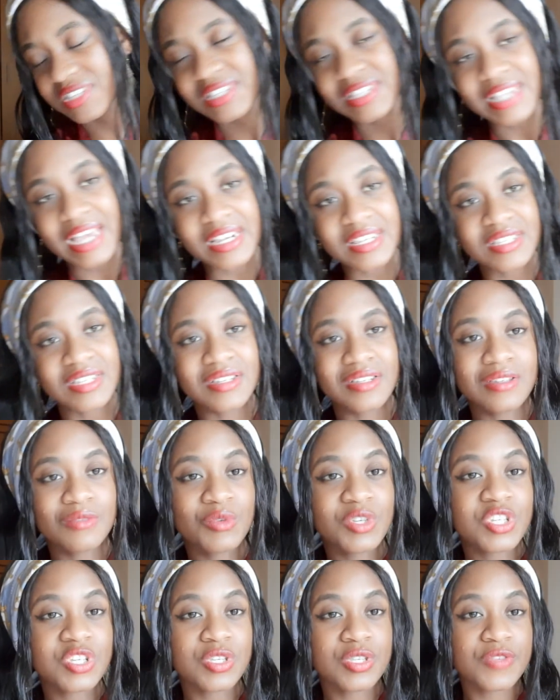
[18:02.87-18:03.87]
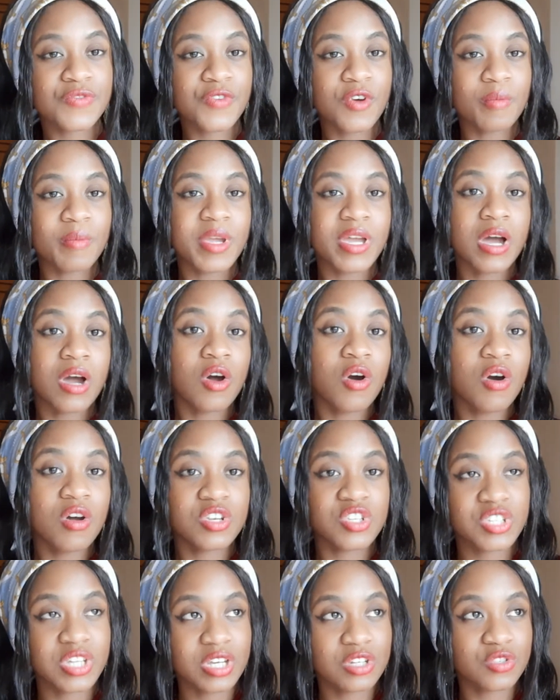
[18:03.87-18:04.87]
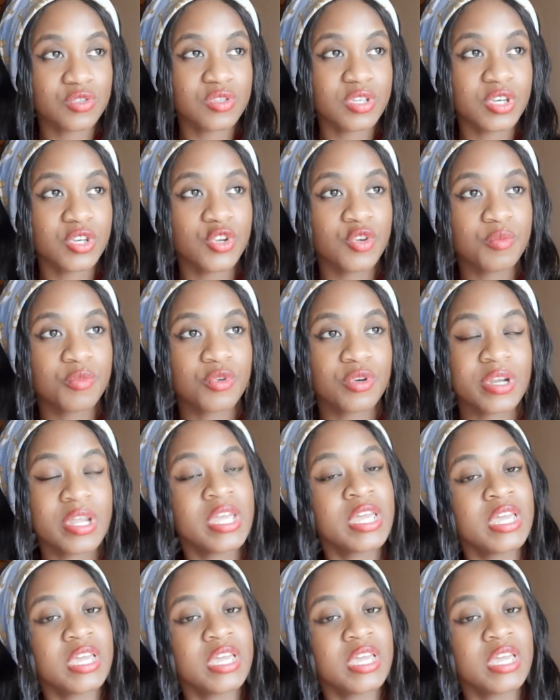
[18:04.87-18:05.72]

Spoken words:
Saturn, which is forming a conjunct to the new moon,